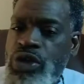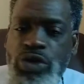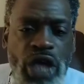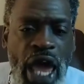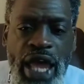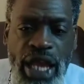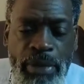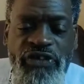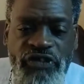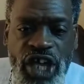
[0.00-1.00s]
You. Hey, let
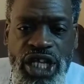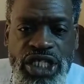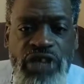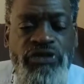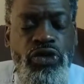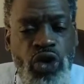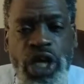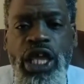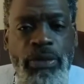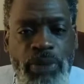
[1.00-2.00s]
me finish. If you want
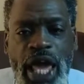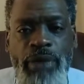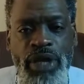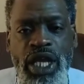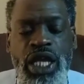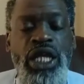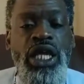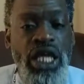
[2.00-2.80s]
to get black men